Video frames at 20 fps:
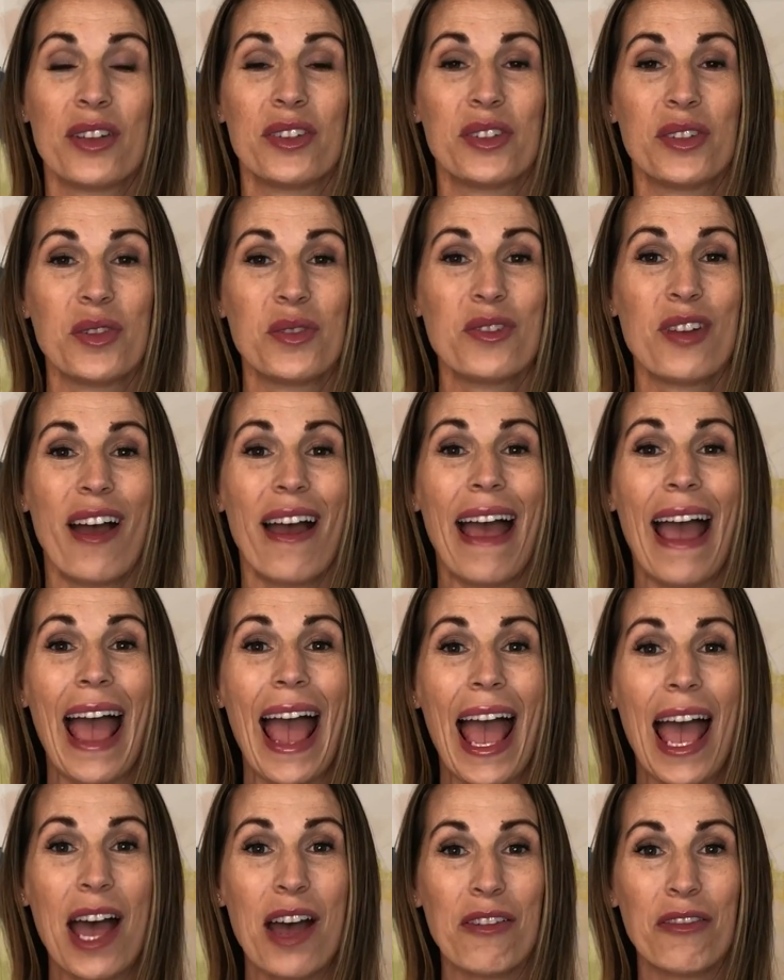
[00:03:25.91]
Do not
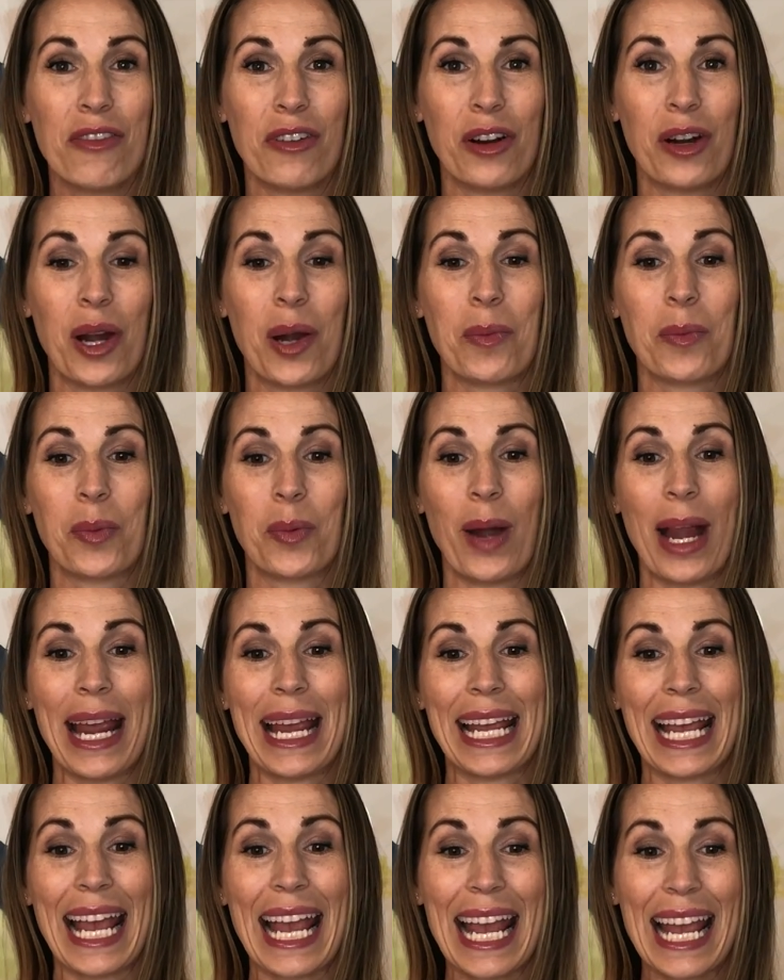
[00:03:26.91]
ever
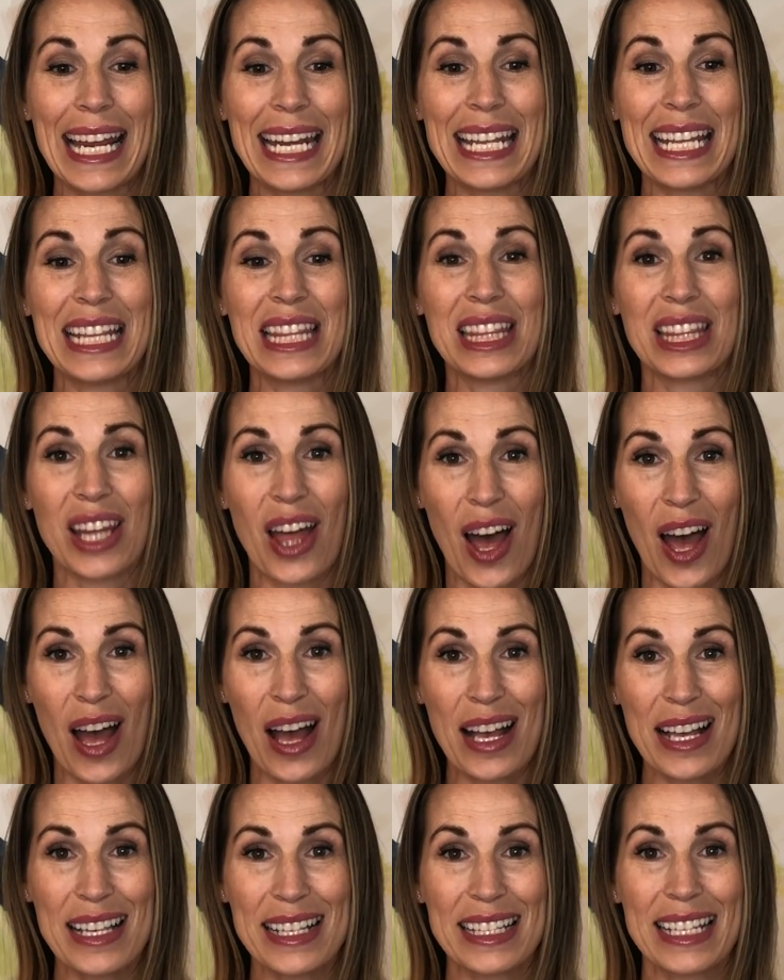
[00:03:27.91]
break any
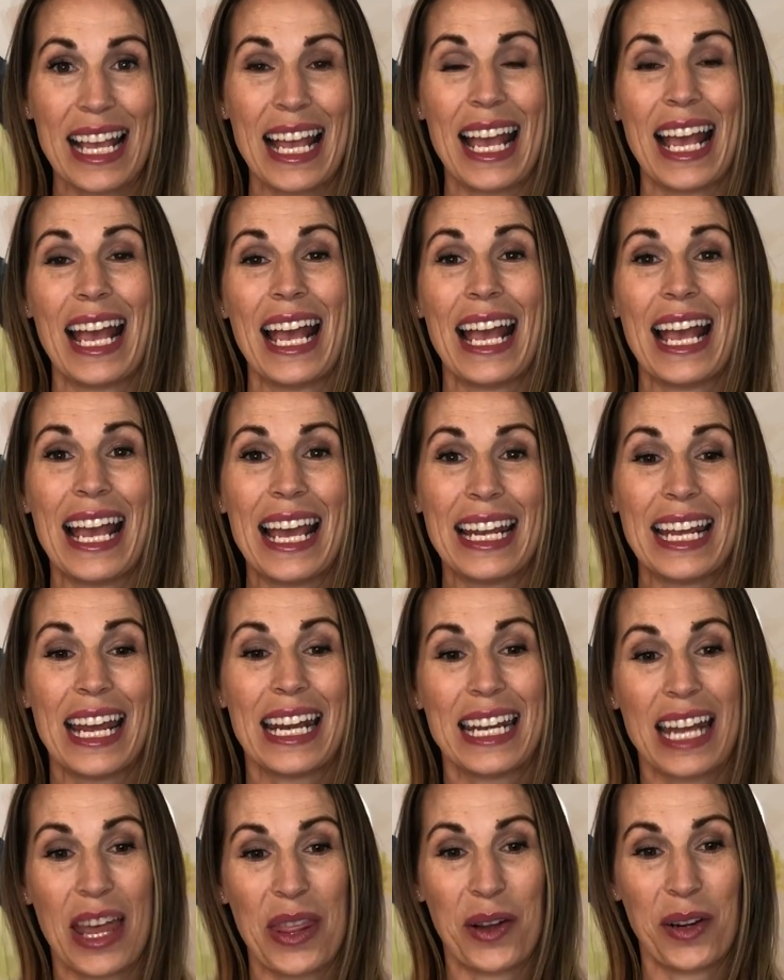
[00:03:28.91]
laws in
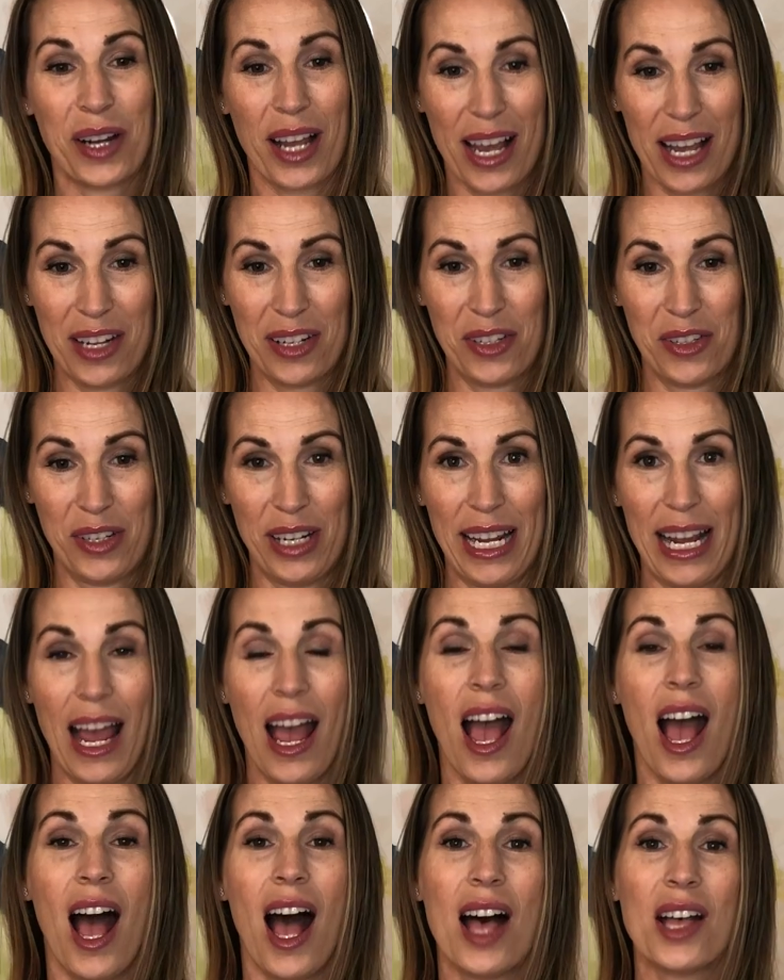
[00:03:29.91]
another country.
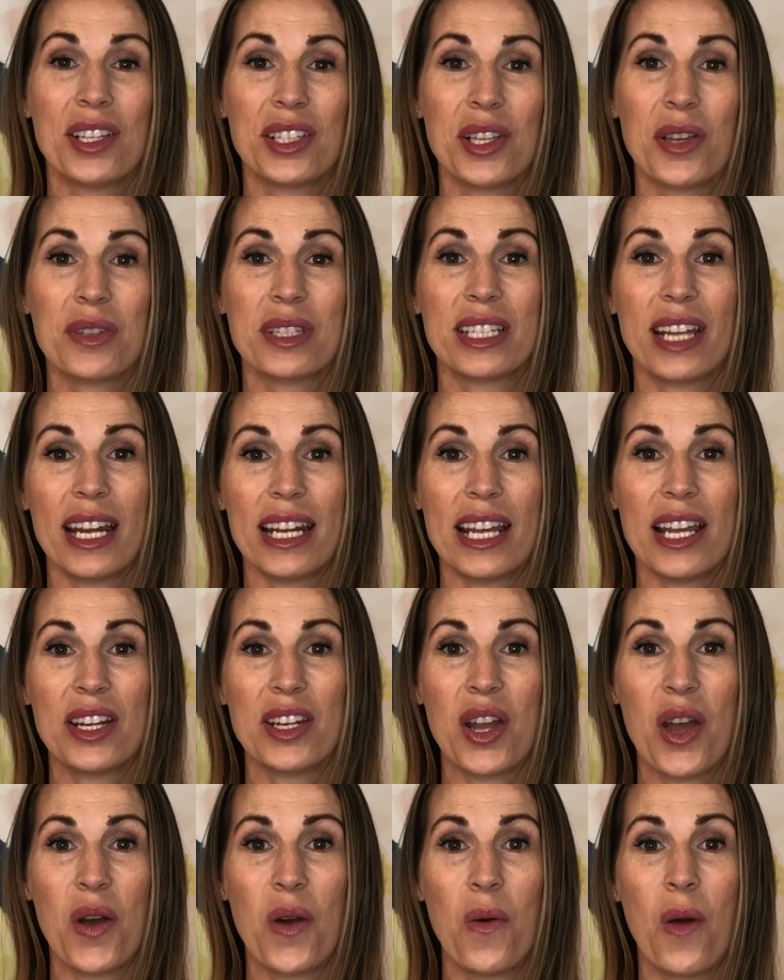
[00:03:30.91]
Also study and
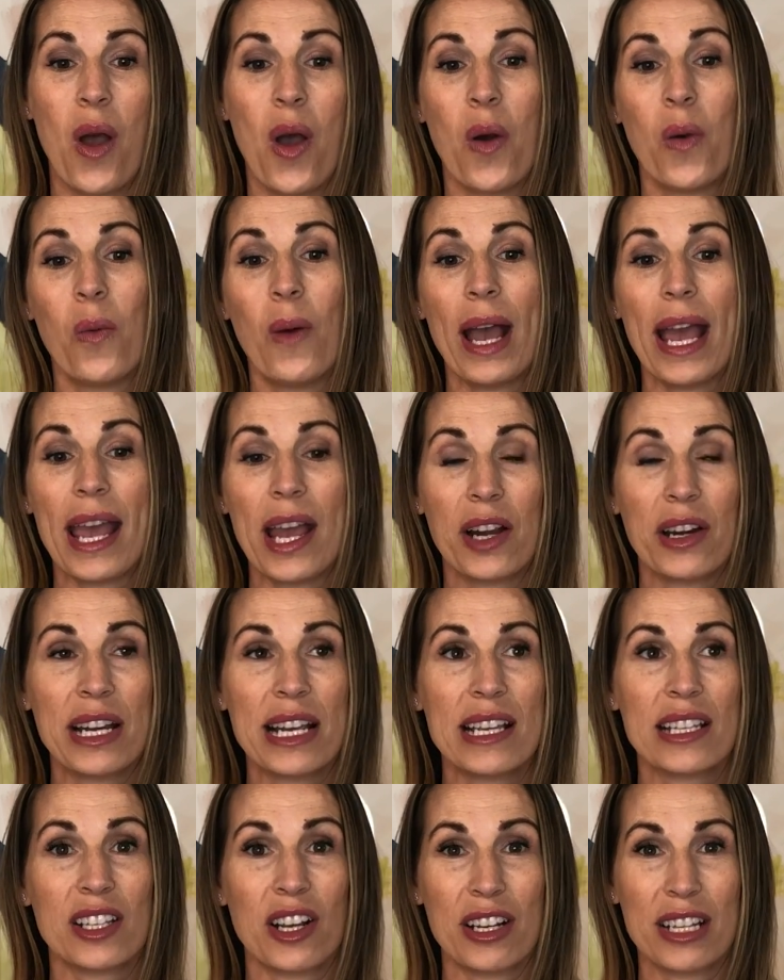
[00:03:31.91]
know what
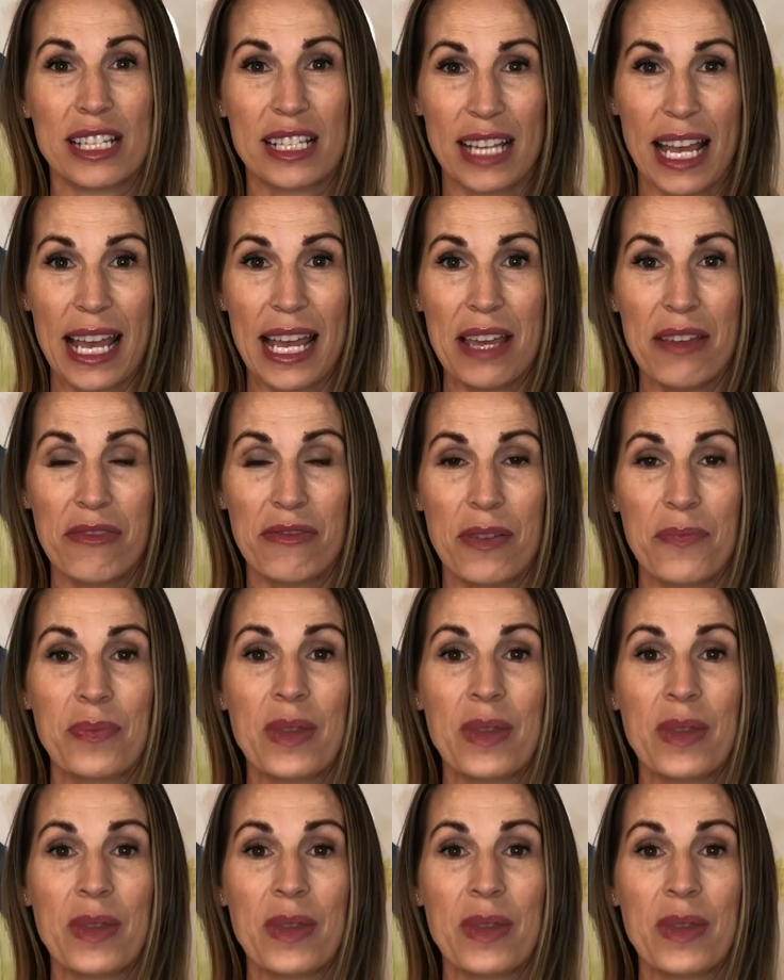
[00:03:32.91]
areas are safe.